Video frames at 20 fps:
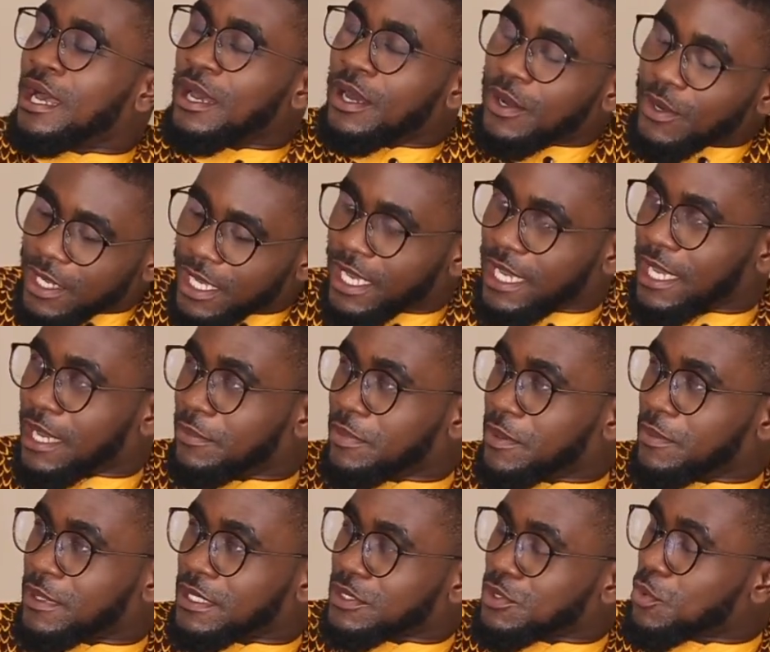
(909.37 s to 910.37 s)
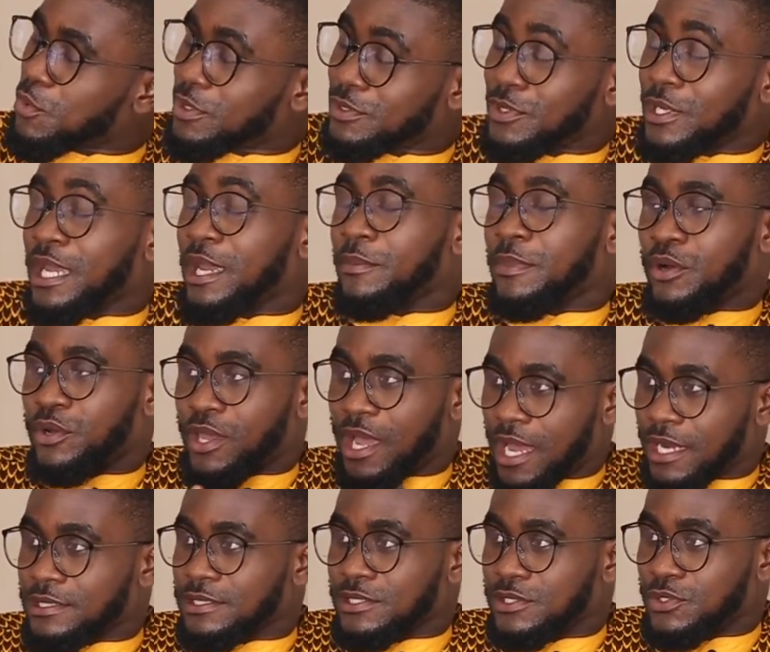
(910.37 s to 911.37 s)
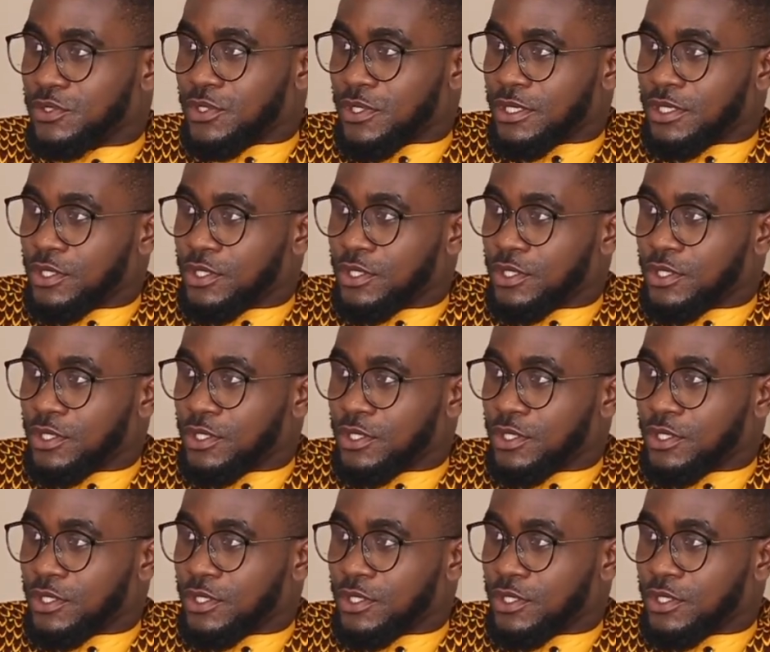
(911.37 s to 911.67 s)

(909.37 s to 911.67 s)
Okay, Habiba, so we're talking about your acting journey.